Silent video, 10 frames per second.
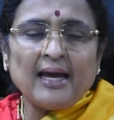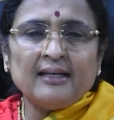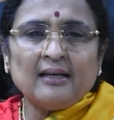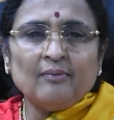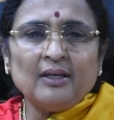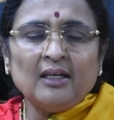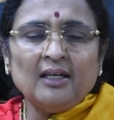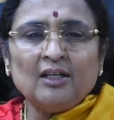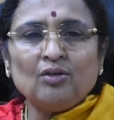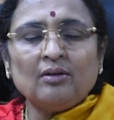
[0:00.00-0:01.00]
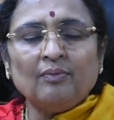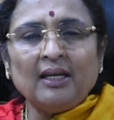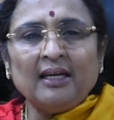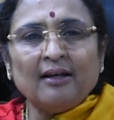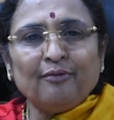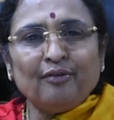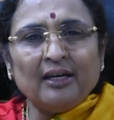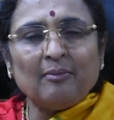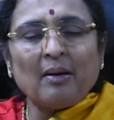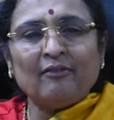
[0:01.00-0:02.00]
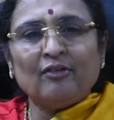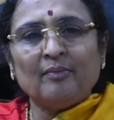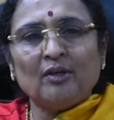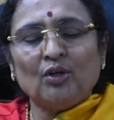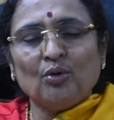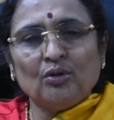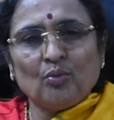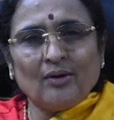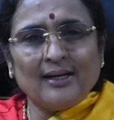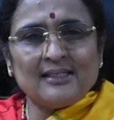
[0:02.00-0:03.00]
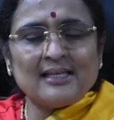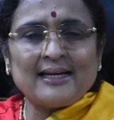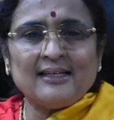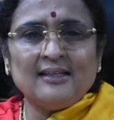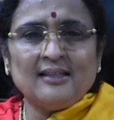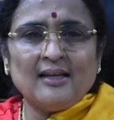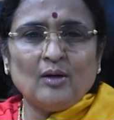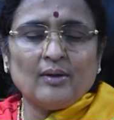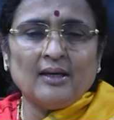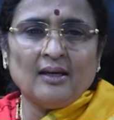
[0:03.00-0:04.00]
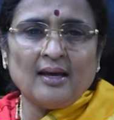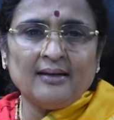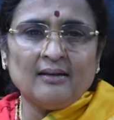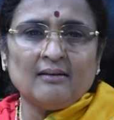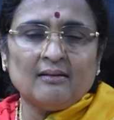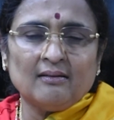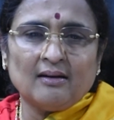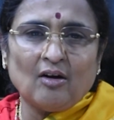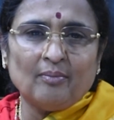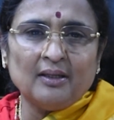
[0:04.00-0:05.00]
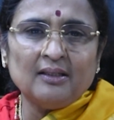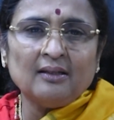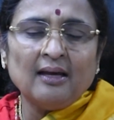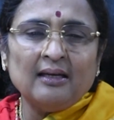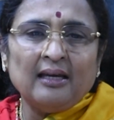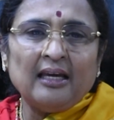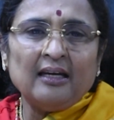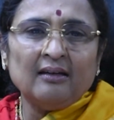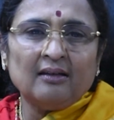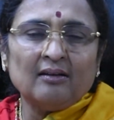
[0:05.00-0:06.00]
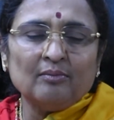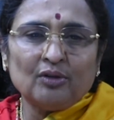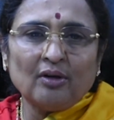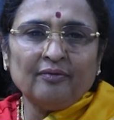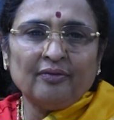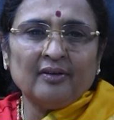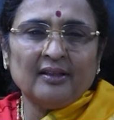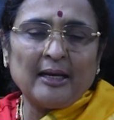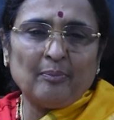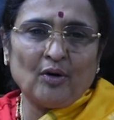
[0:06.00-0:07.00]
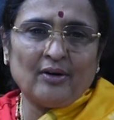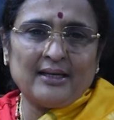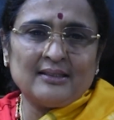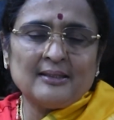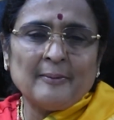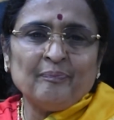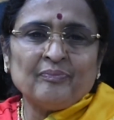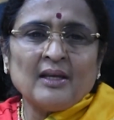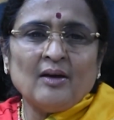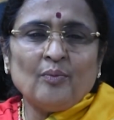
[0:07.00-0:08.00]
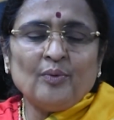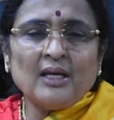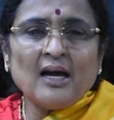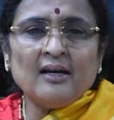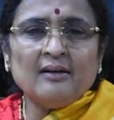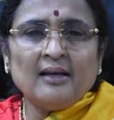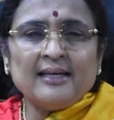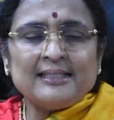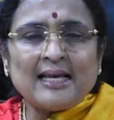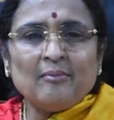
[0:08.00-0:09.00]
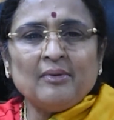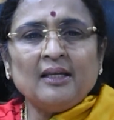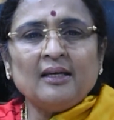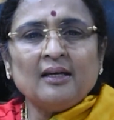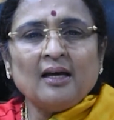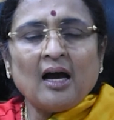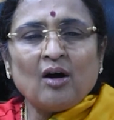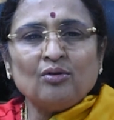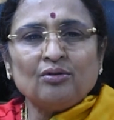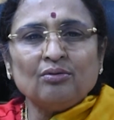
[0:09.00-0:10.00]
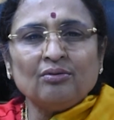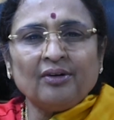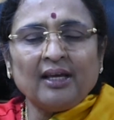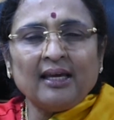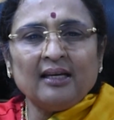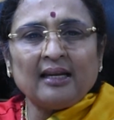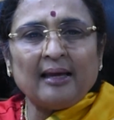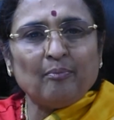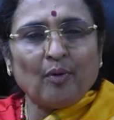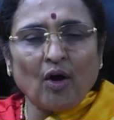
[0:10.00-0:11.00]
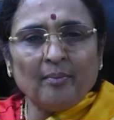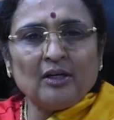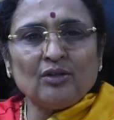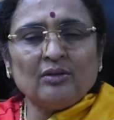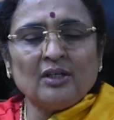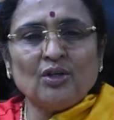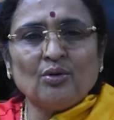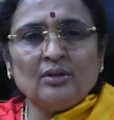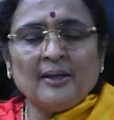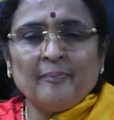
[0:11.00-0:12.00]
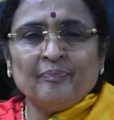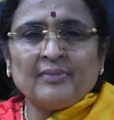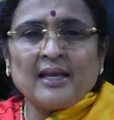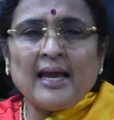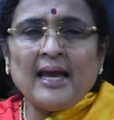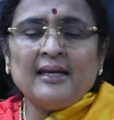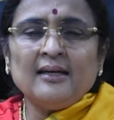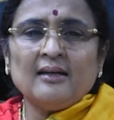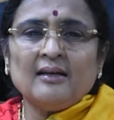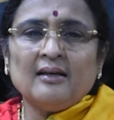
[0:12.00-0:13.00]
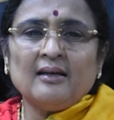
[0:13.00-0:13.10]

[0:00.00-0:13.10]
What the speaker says: and we need a feedback from the youth what exactly they're looking at the government in terms of their progress. We are examining how to create employment to the youth and